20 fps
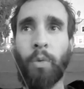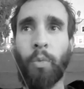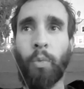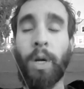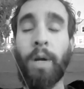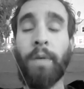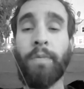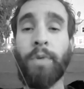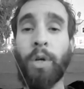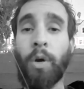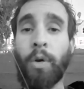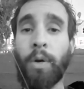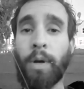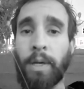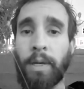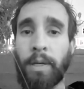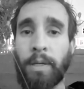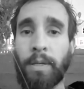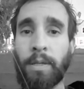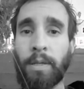What I've
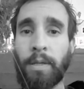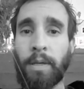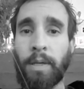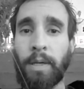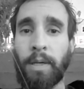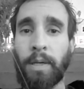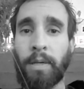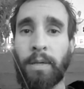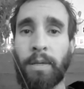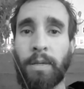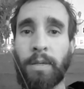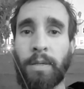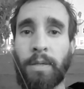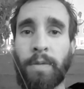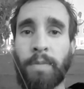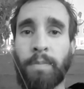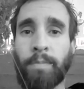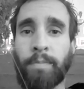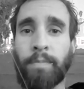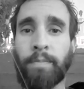noticed is
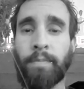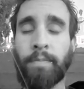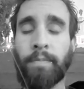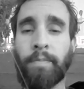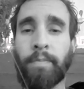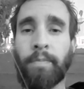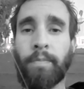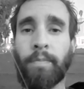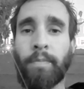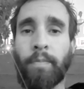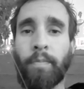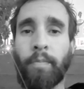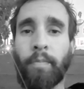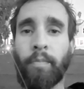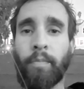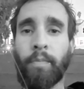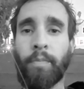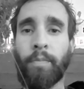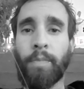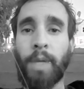
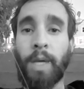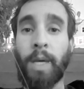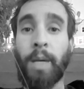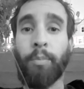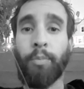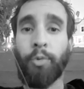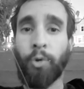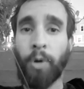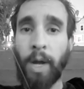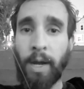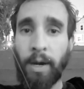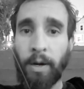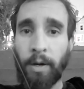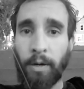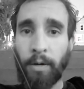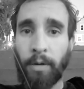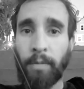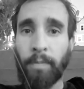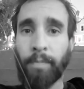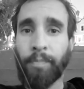in
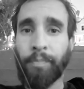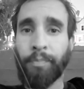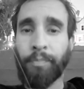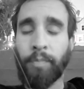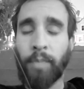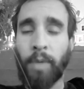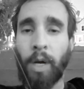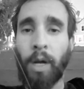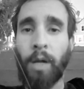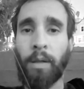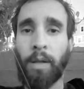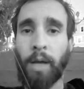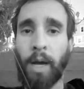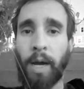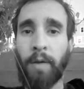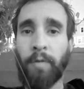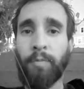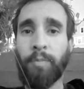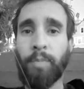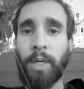prayer, a lot
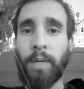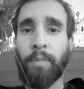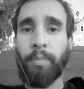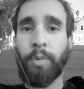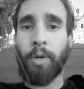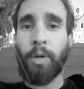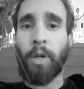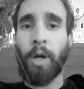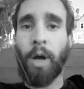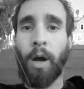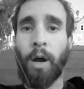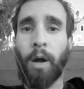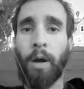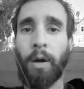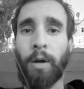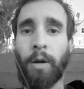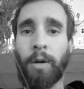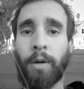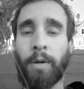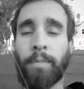of people
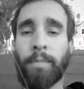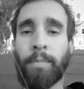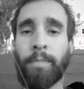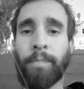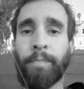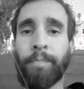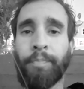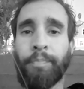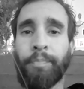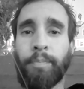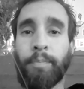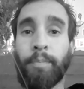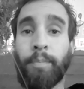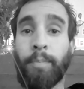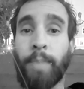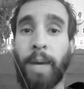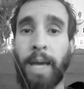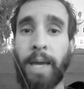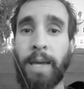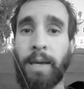are
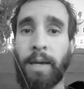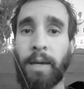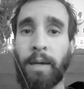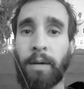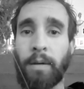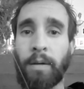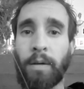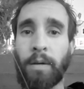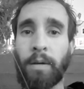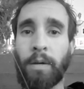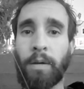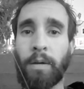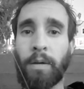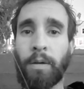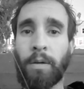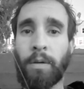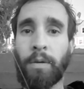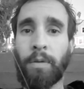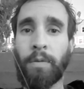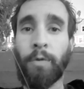begging
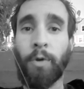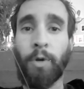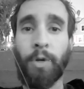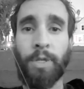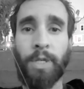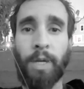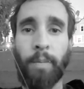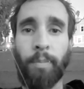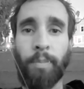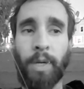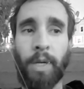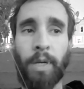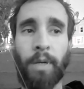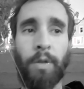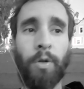for something.